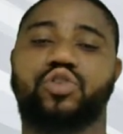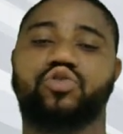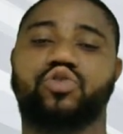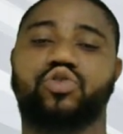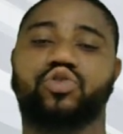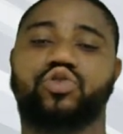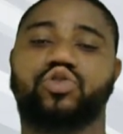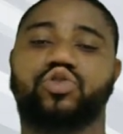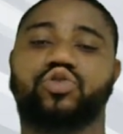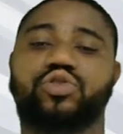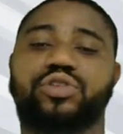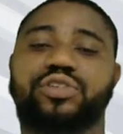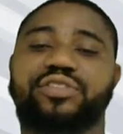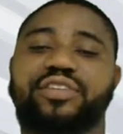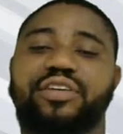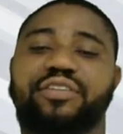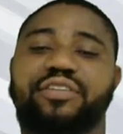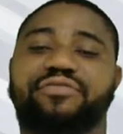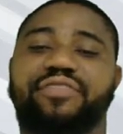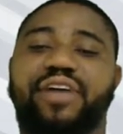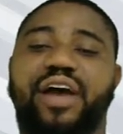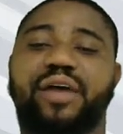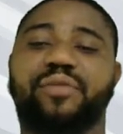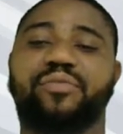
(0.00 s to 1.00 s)
Root 2 is
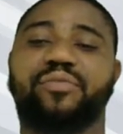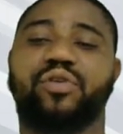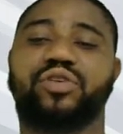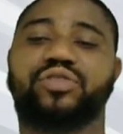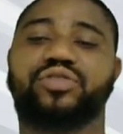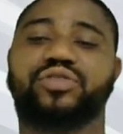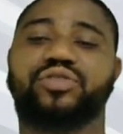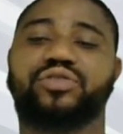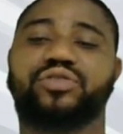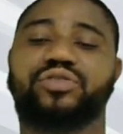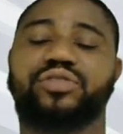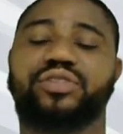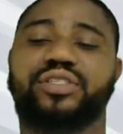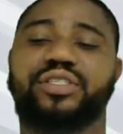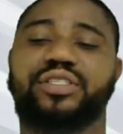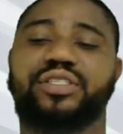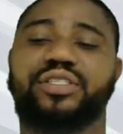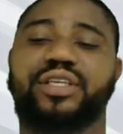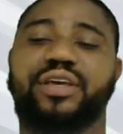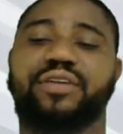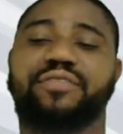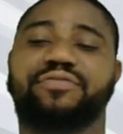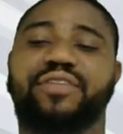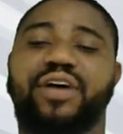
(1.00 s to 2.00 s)
a fibrous root
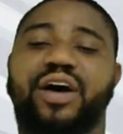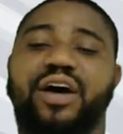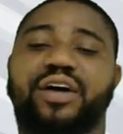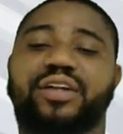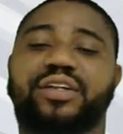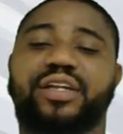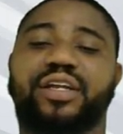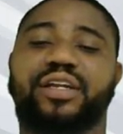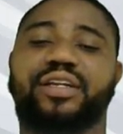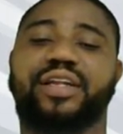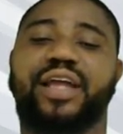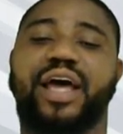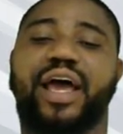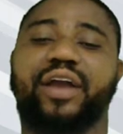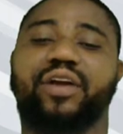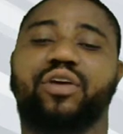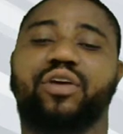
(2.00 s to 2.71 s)
system found in